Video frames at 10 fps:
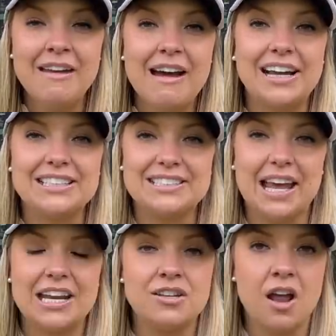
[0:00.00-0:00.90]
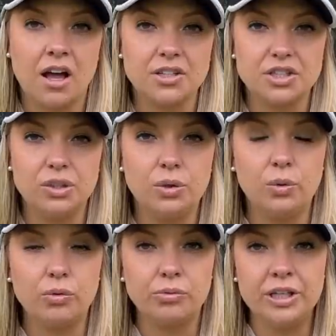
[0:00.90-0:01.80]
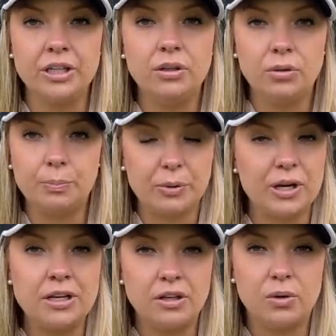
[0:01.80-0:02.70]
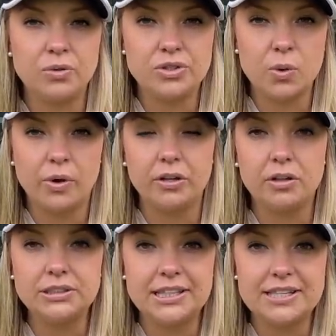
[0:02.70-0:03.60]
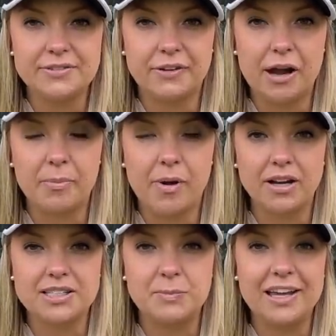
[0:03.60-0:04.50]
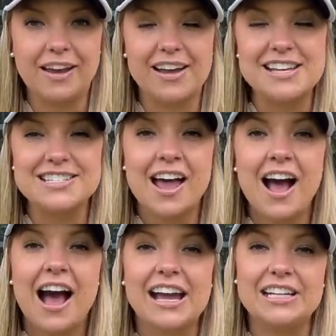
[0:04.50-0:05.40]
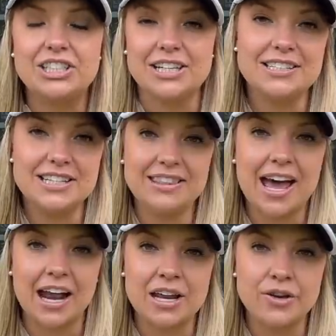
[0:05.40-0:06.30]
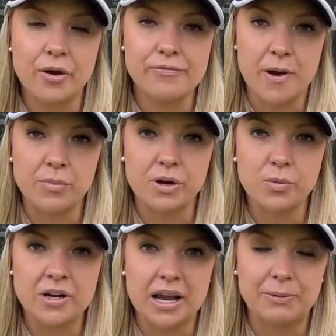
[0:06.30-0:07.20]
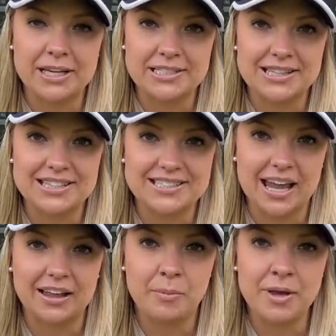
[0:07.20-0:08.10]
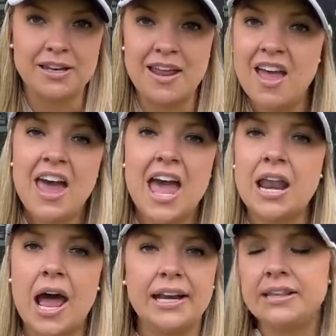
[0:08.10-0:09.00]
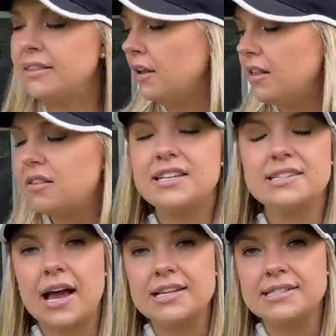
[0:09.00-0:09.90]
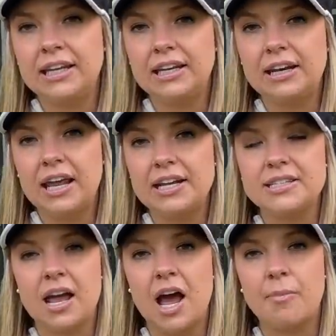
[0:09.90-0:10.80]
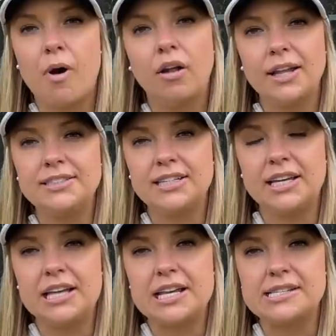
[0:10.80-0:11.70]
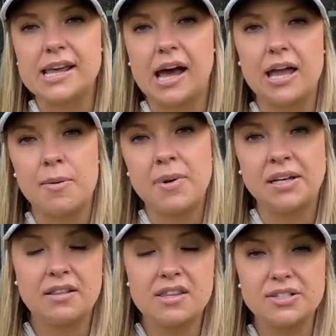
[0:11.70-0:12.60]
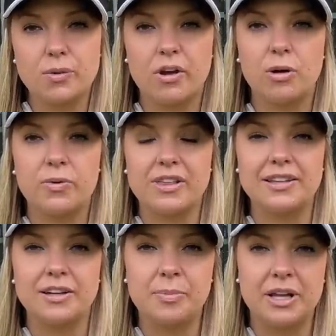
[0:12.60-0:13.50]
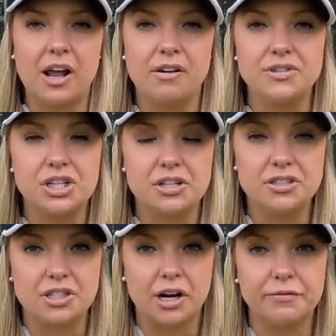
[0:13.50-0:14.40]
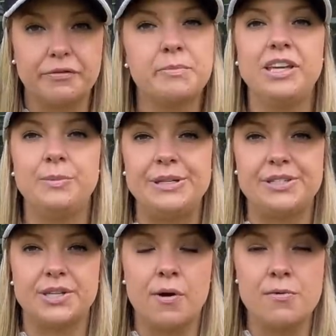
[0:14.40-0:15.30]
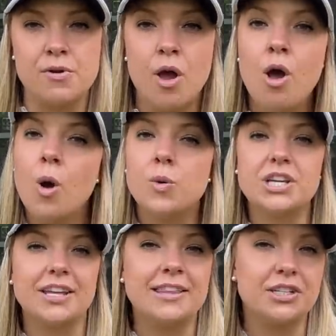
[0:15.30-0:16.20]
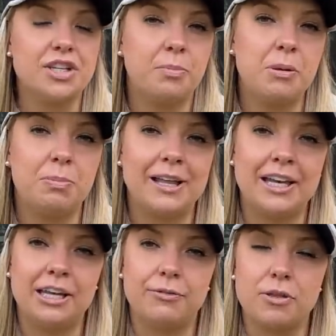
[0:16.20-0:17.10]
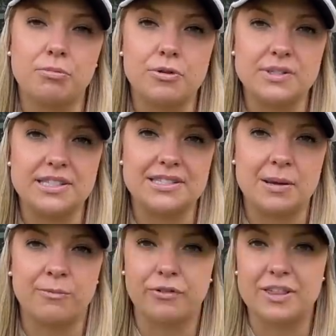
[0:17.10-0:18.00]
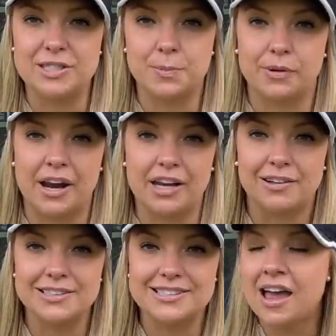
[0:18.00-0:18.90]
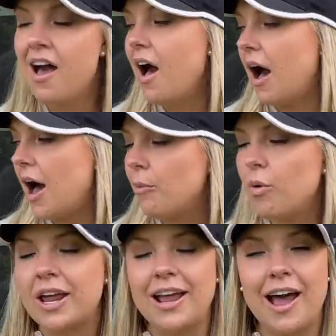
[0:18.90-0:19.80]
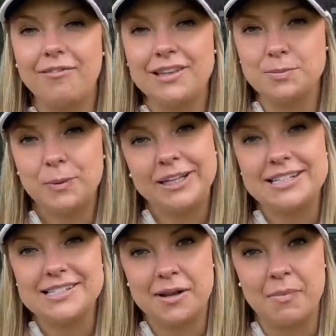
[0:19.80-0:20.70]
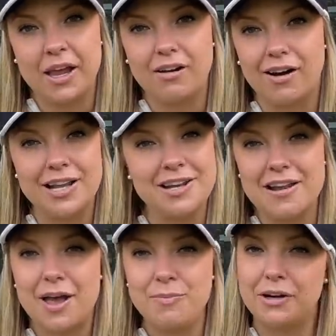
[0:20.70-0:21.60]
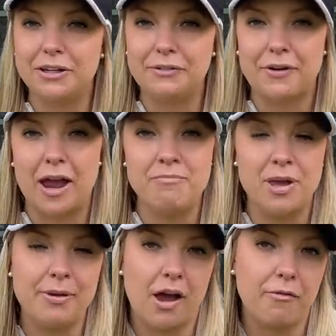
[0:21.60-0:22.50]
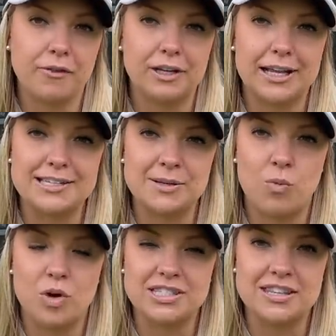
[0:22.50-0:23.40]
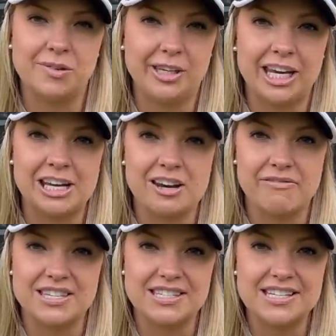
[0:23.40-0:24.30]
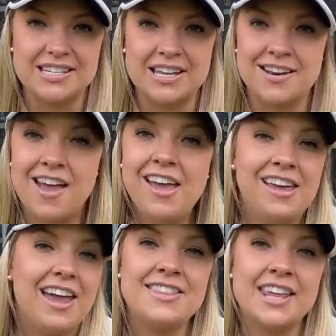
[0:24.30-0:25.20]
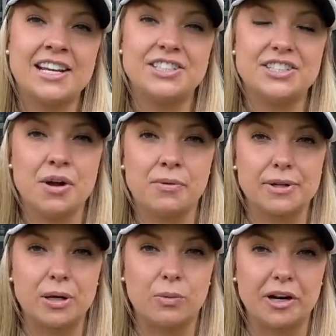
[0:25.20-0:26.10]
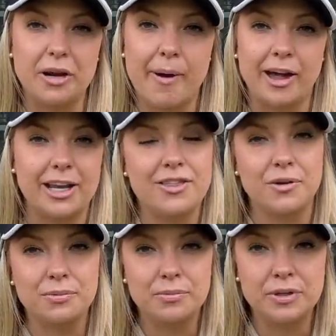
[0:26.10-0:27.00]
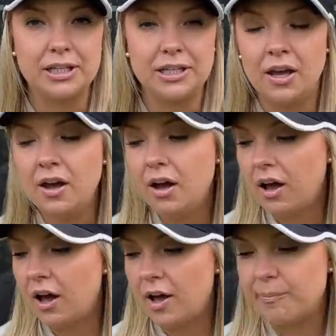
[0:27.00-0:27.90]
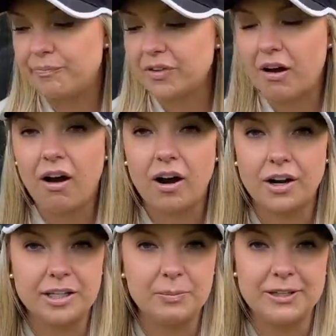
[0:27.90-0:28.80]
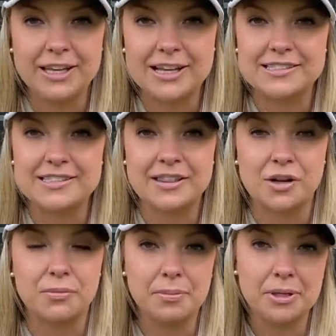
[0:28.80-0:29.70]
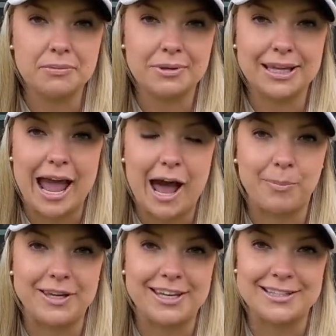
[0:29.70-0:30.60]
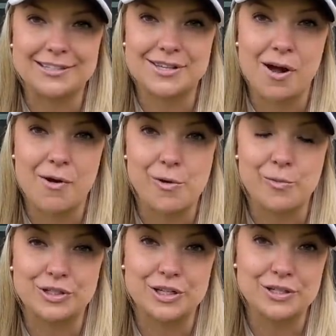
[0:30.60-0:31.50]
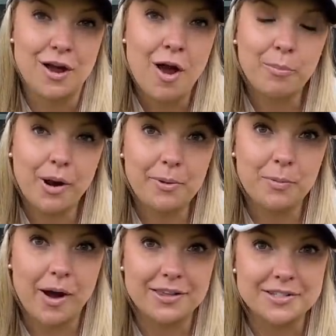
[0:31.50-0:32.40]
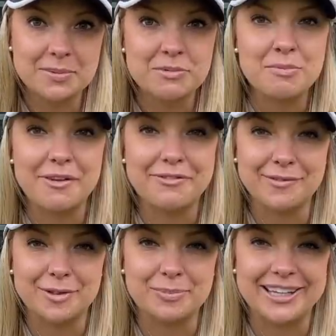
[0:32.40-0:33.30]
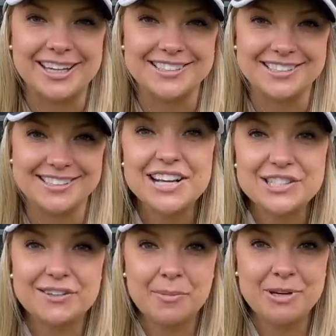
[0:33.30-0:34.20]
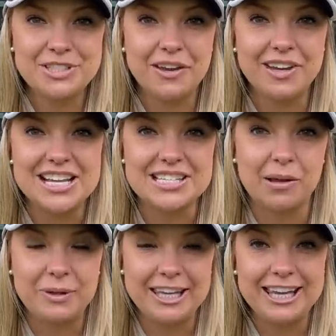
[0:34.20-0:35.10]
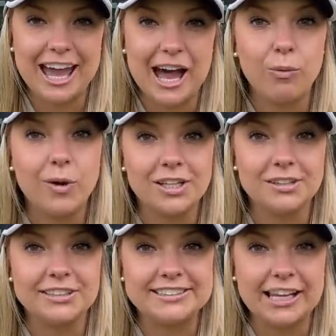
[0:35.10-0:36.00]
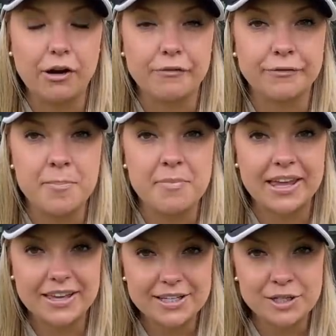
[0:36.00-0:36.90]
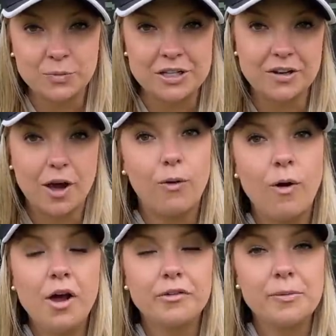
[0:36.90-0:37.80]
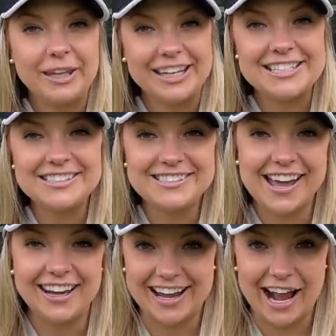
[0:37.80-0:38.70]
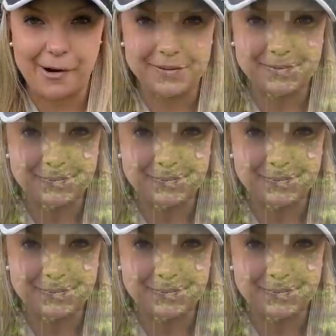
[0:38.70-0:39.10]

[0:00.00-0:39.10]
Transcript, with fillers: I decided not to renew, put in new soil to this flower box because I just that in November when I planted the cyclamen, and I didn't think that these guys needed it. Um, all I did is I amended the soil with a little bit of Sure Start from E B Stone, which I think should be plenty for the root system for these perennials. Um, when I have these plants in my garden, I barely, I, maybe I fertilize them once in the beginning of the season, and then I just don't really worry about it. They're really um, hardy plants, and they're really, really happy in the zone, which is probably why they're some of my favorite plants. So let me show you guys a peek at what it looks like from my kitchen window from the inside out.